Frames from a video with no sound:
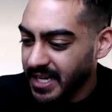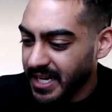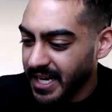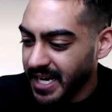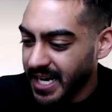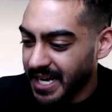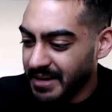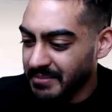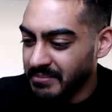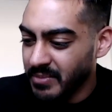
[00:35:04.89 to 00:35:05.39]

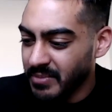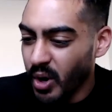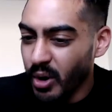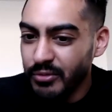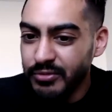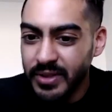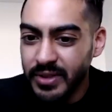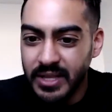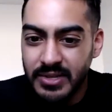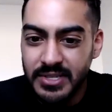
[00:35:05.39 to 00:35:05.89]

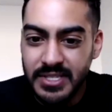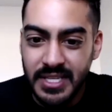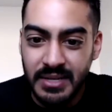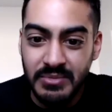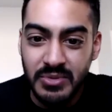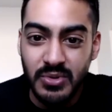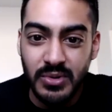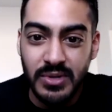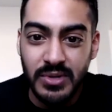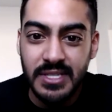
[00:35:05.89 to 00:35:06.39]
hopefully there's some
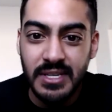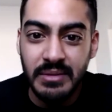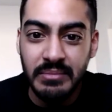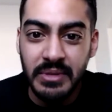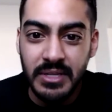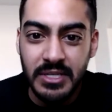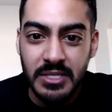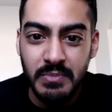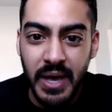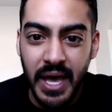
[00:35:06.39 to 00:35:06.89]
sort of
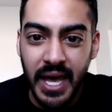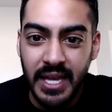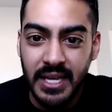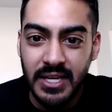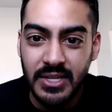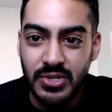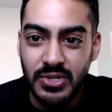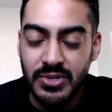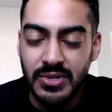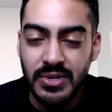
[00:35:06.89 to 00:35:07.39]
stimulus
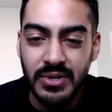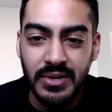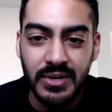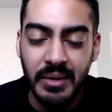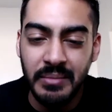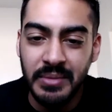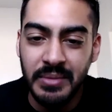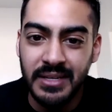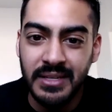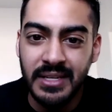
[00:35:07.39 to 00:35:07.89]
package, or I
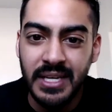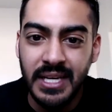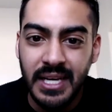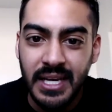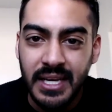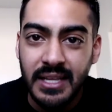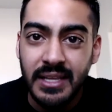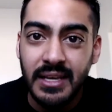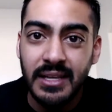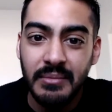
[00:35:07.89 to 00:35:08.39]
mean,
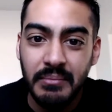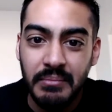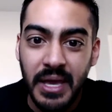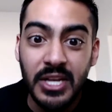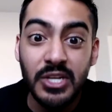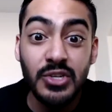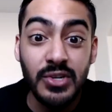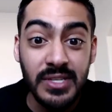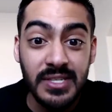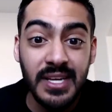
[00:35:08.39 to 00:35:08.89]
Main
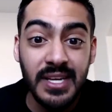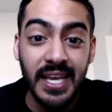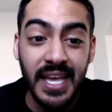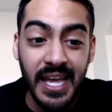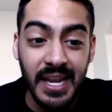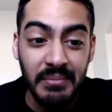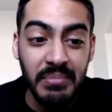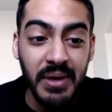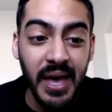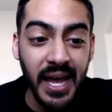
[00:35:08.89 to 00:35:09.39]
Street's going to
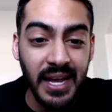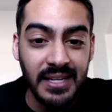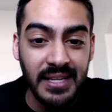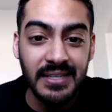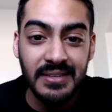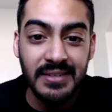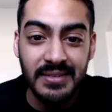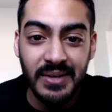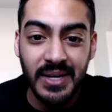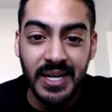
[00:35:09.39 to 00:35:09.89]
get impacted,
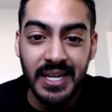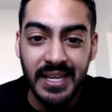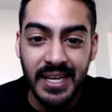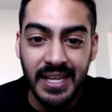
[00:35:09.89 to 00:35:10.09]
right?